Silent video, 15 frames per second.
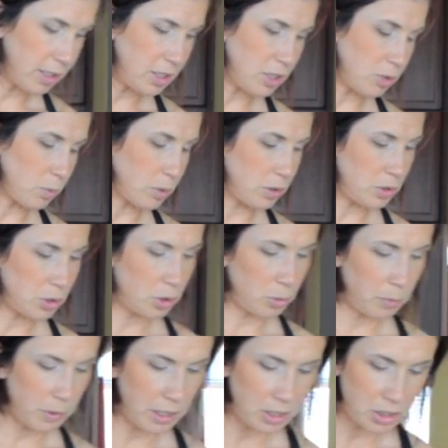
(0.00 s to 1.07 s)
just 1 scoop
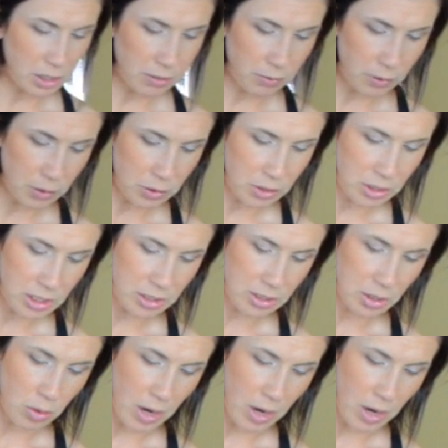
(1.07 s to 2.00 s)
each at first, just so